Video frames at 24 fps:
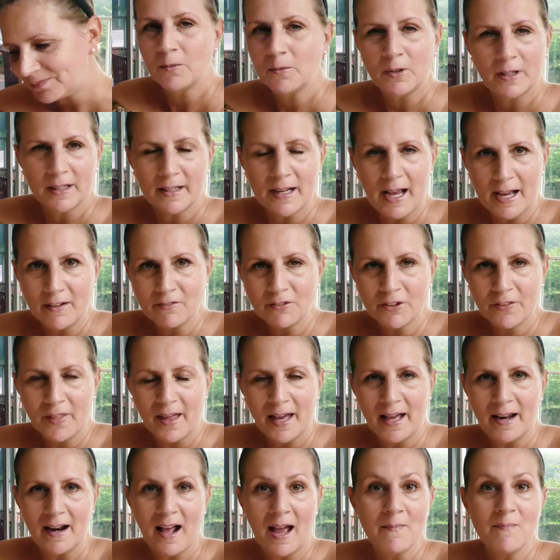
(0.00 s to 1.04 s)
Well, and after
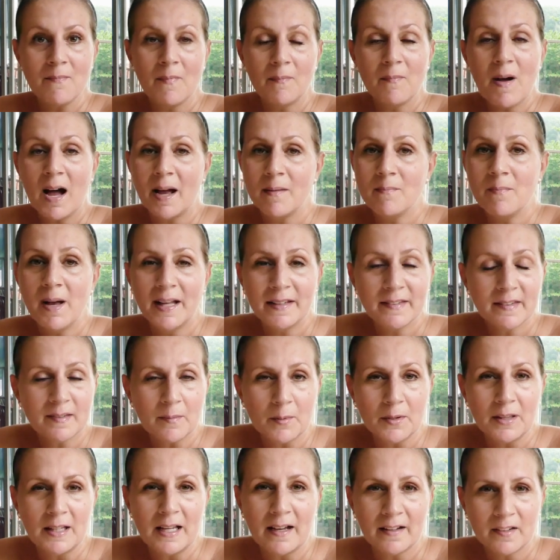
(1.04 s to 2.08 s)
that, I met some
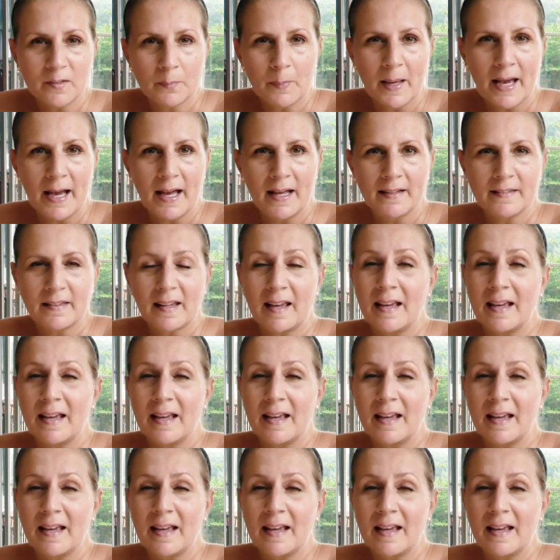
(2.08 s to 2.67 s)
of the expats.